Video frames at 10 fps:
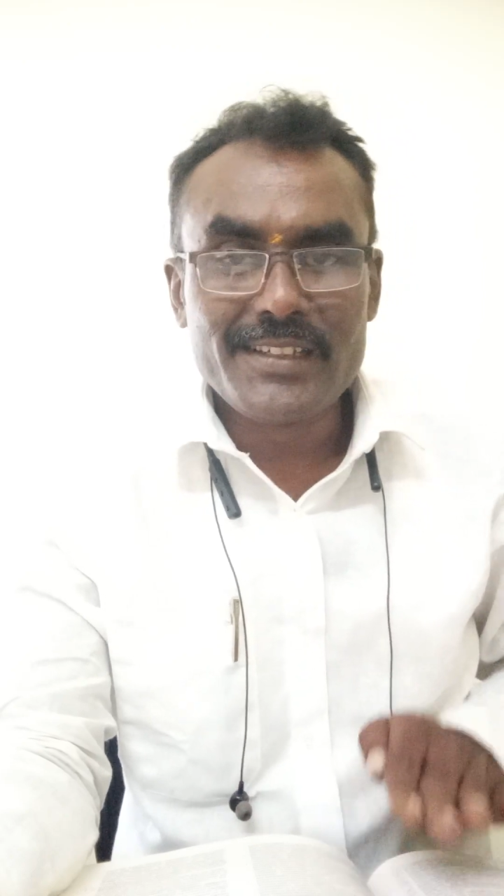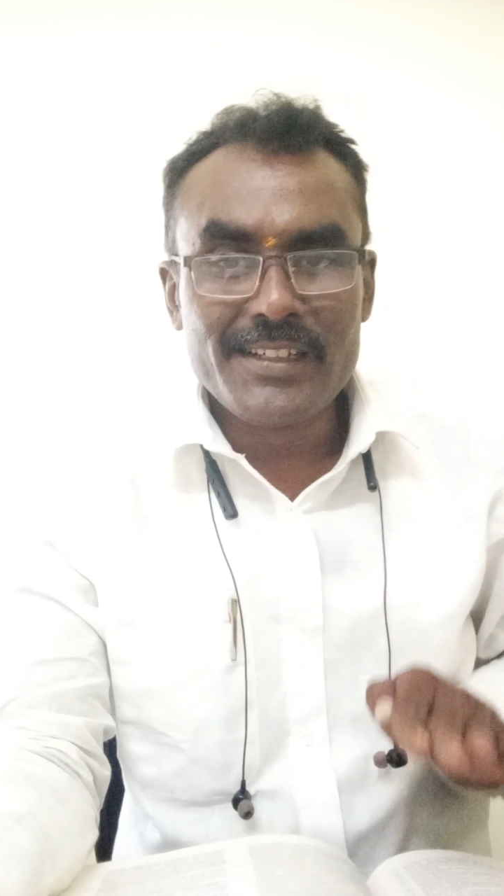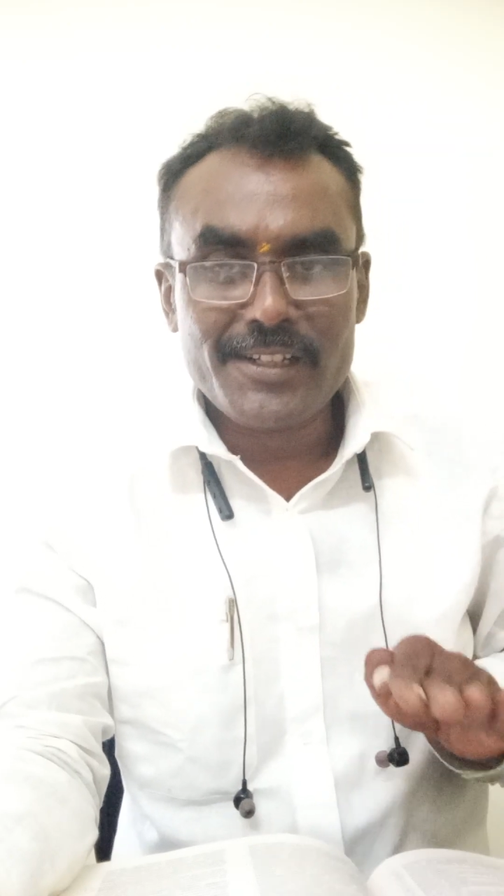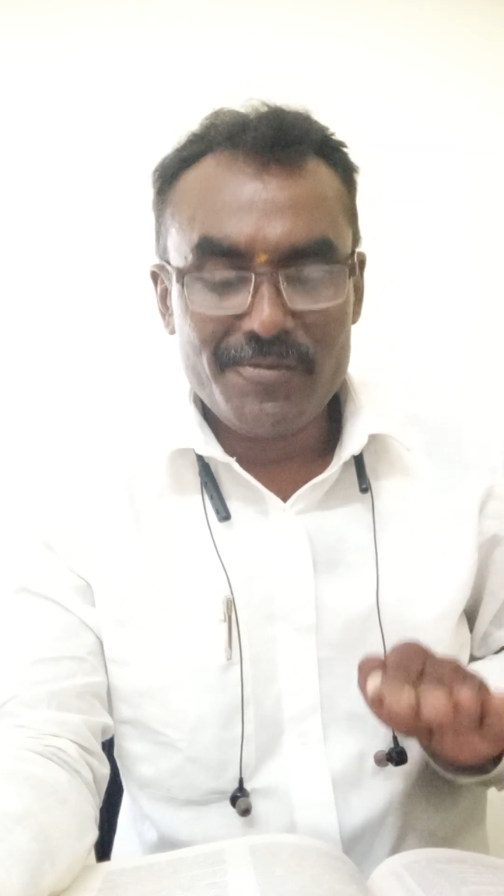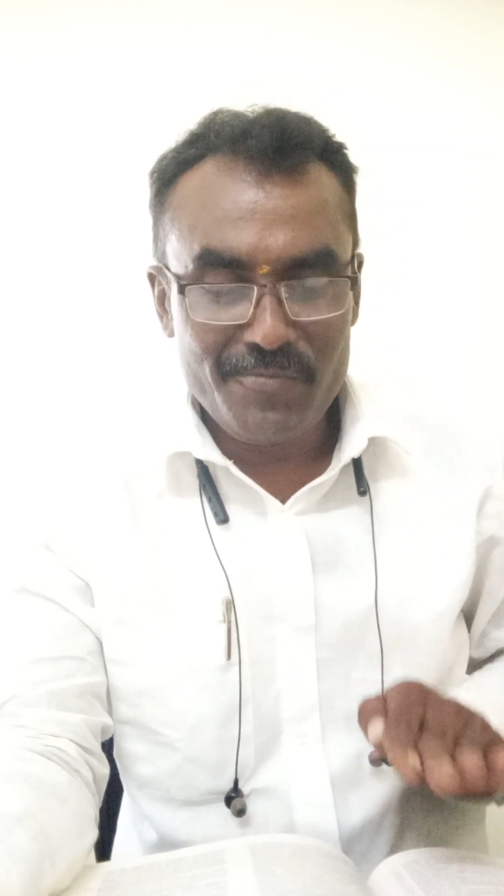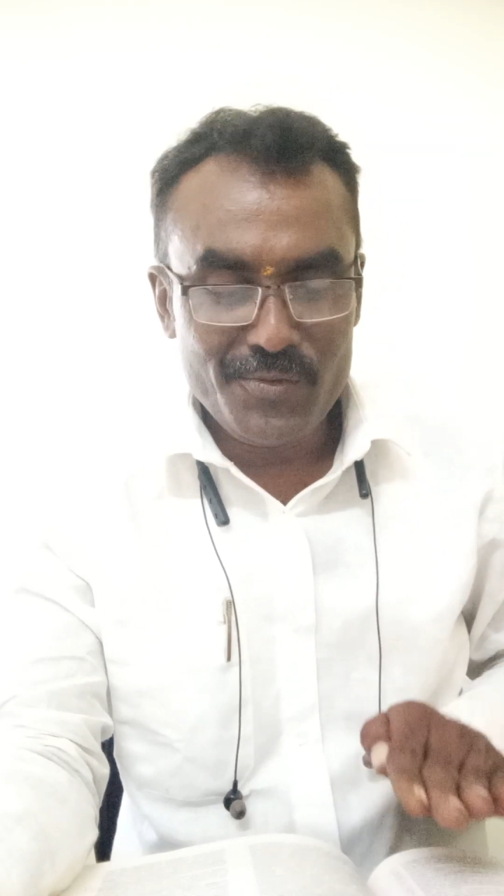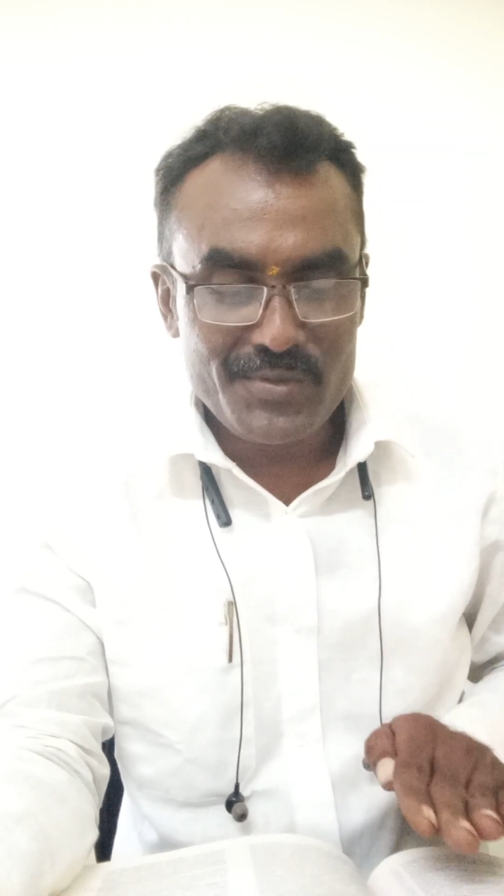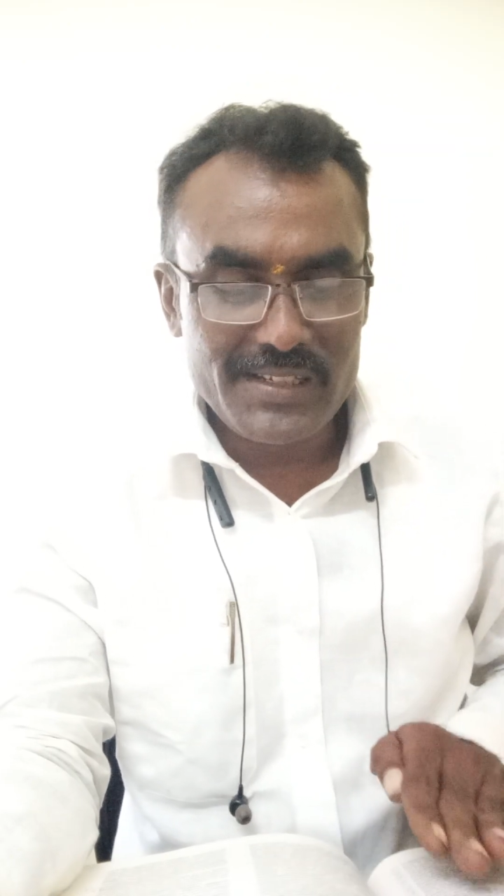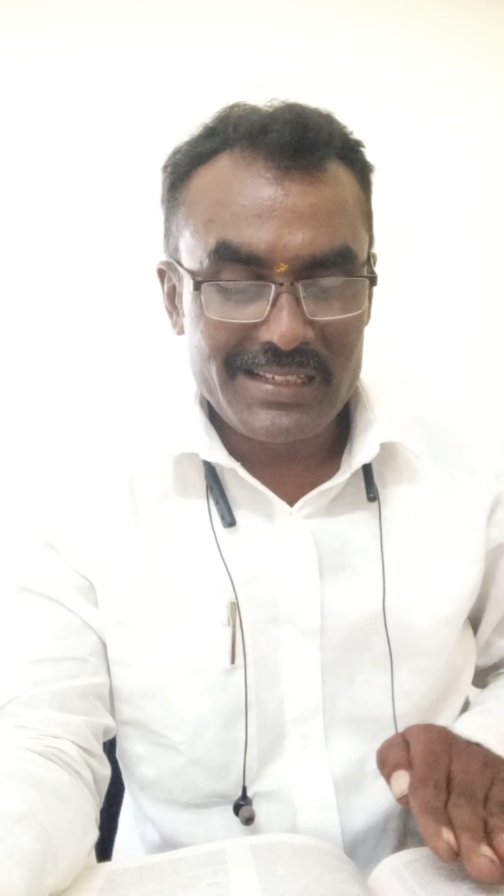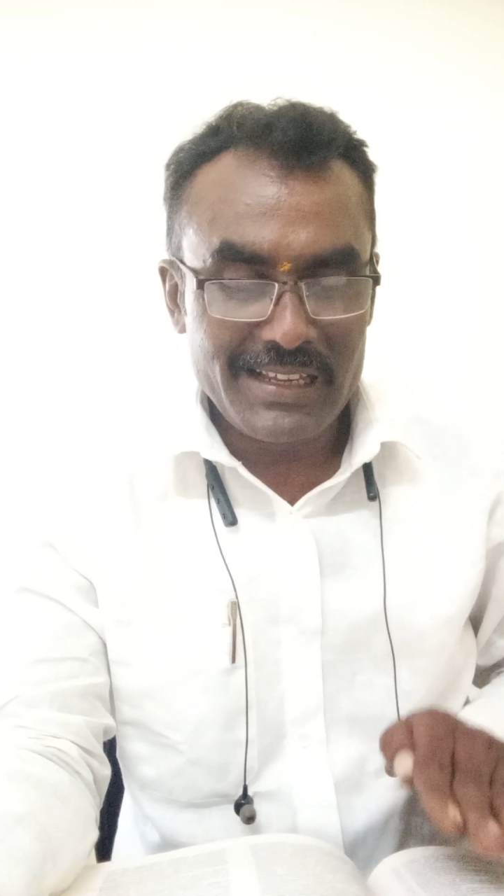In
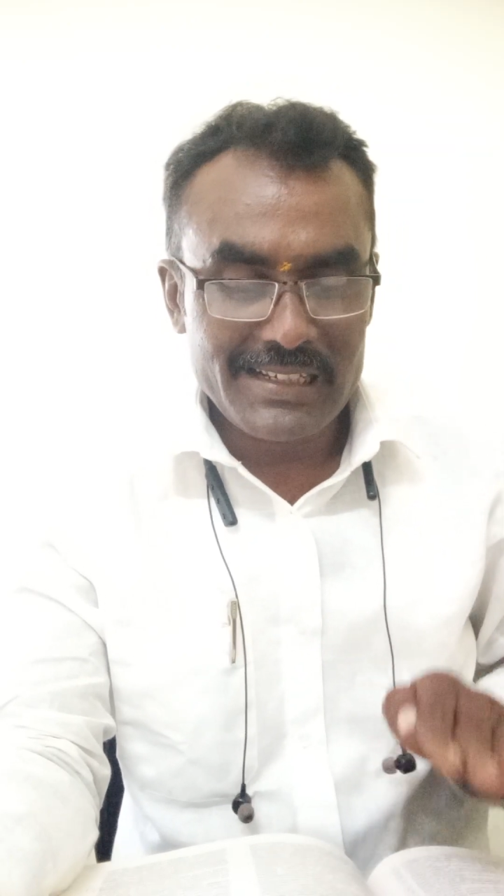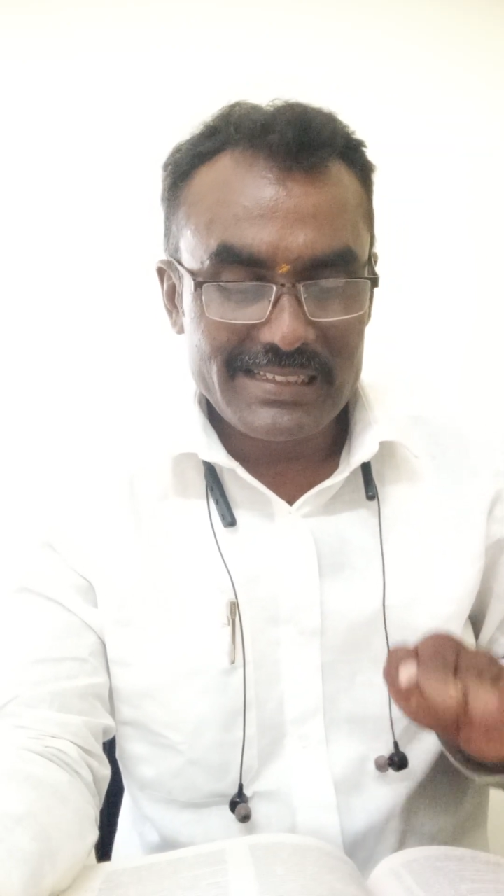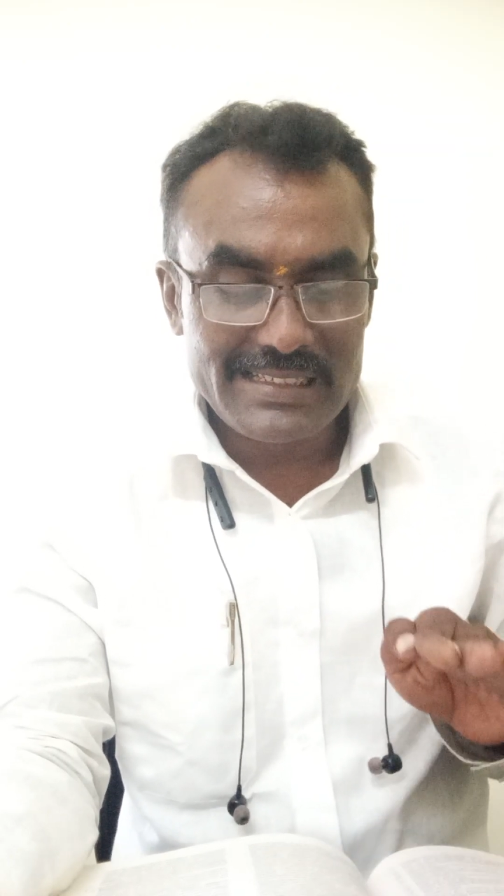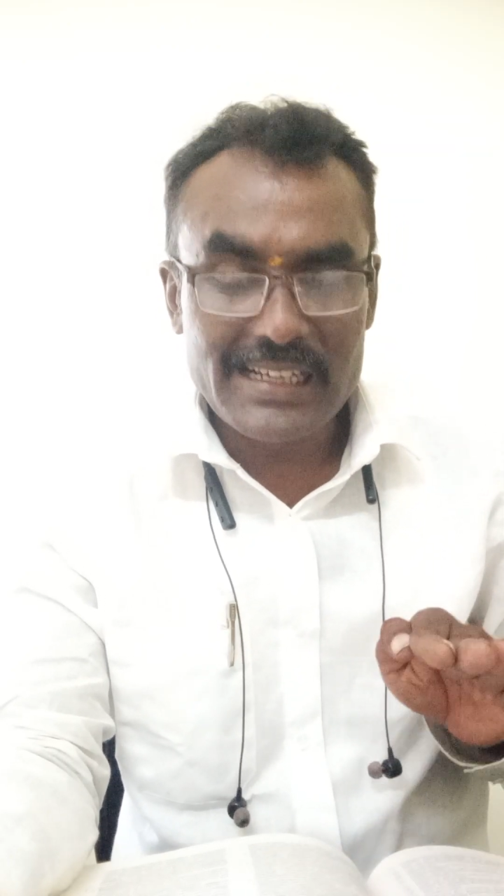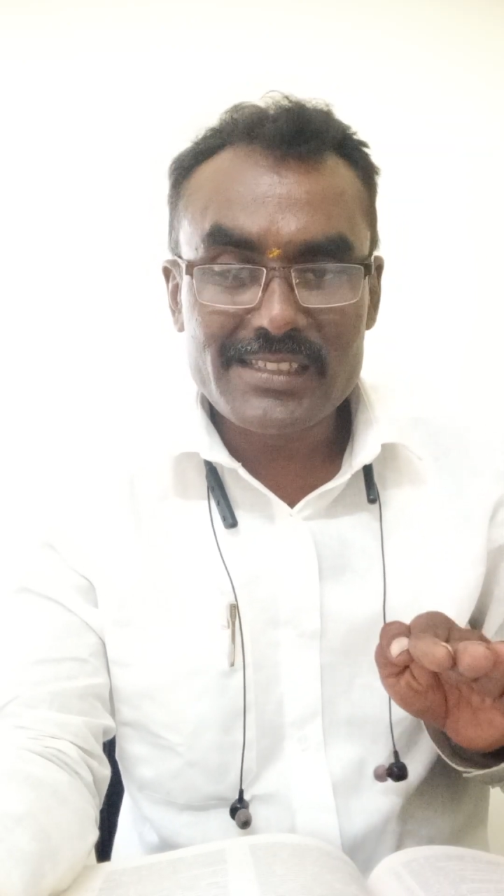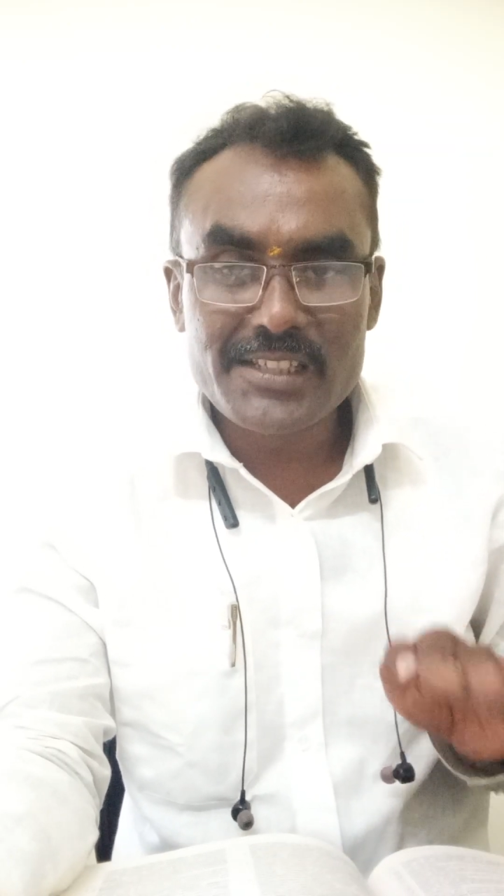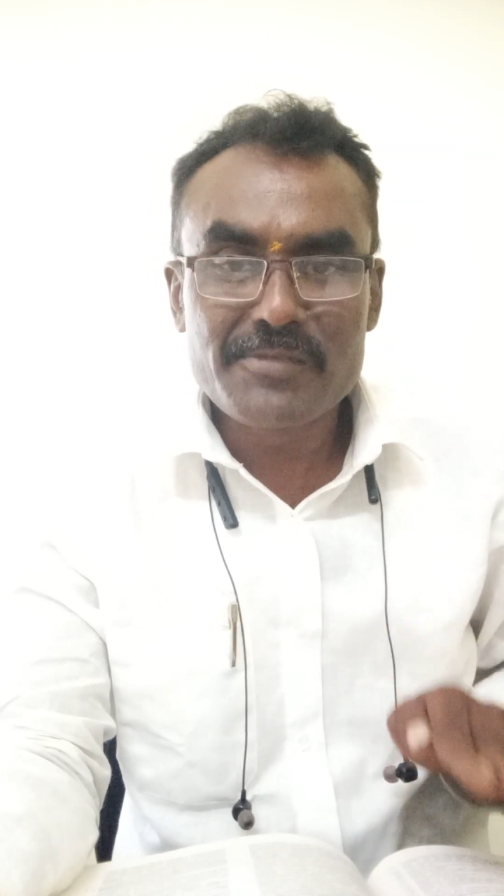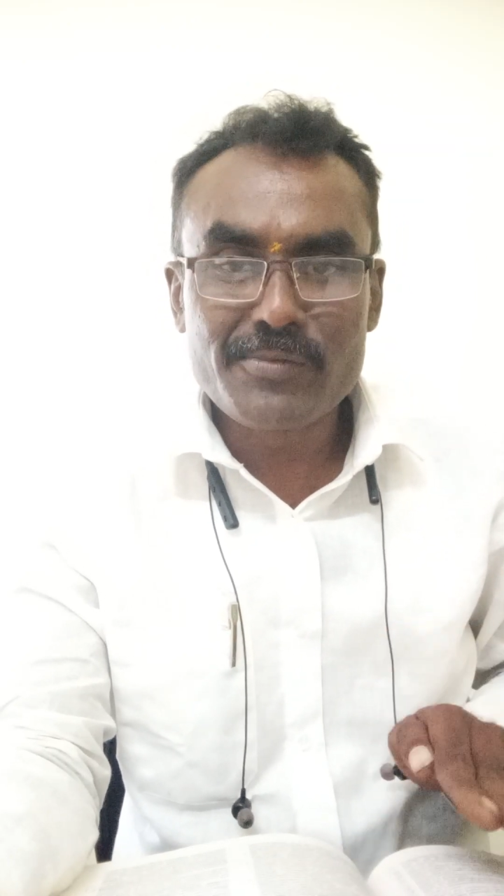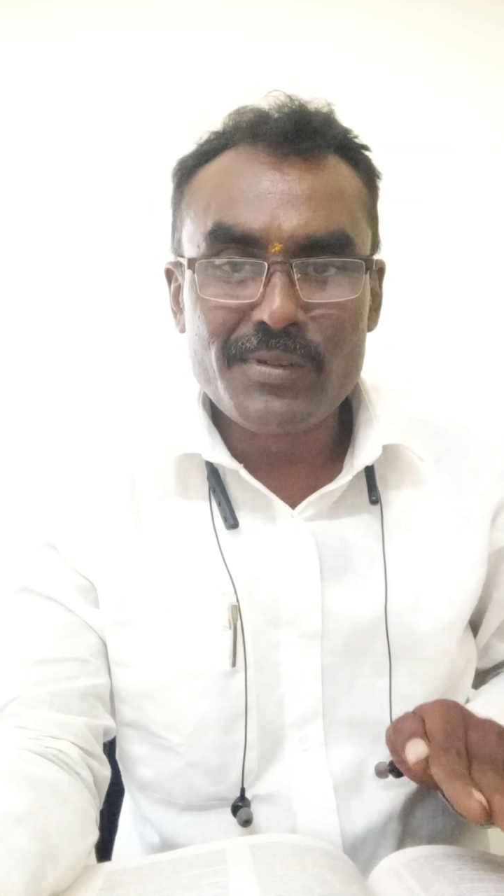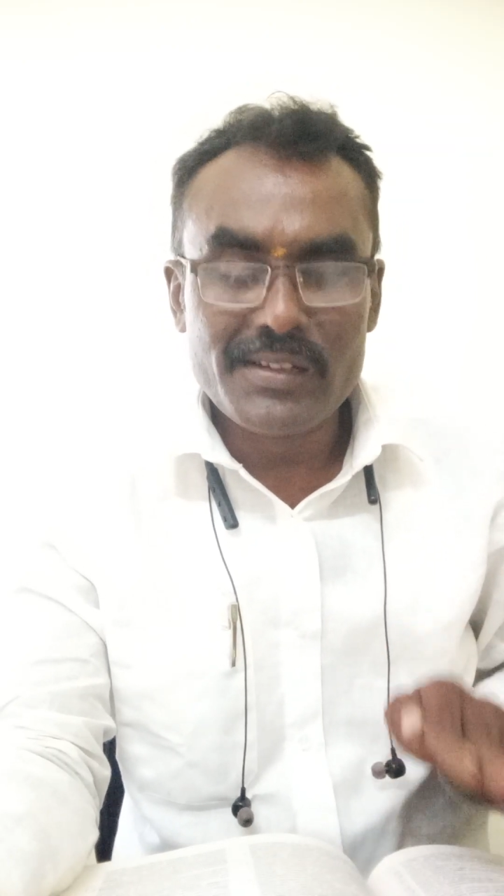Infosys
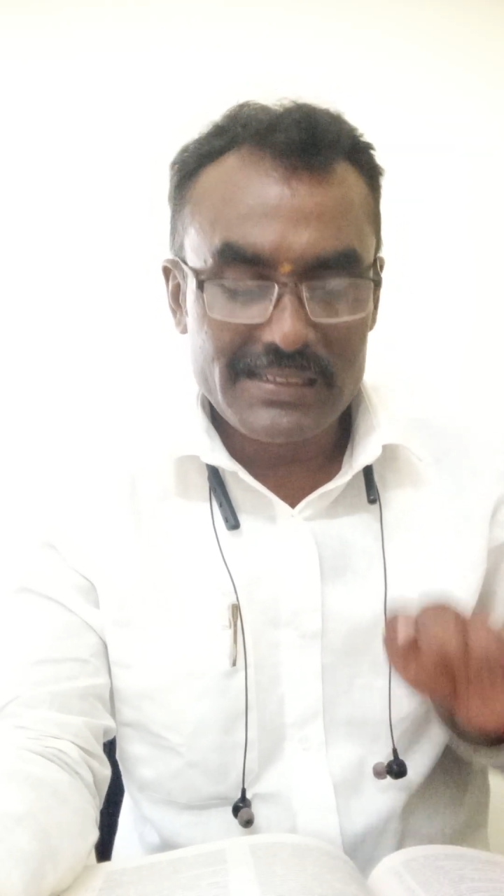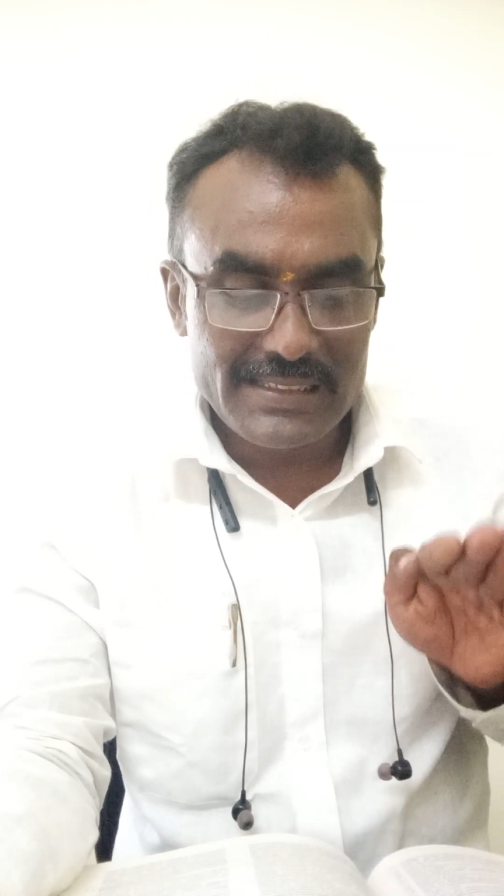successful